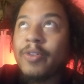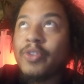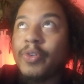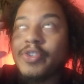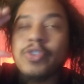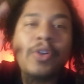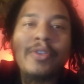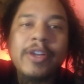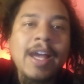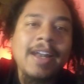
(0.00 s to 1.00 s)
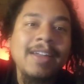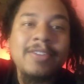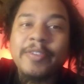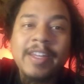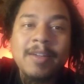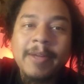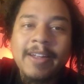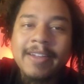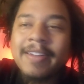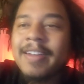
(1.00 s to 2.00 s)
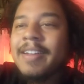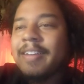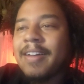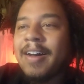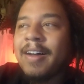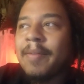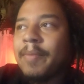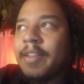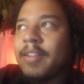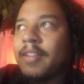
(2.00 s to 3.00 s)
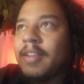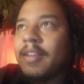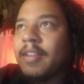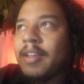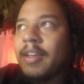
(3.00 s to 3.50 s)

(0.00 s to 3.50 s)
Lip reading: or told you don't look at it, don't think about it. Um,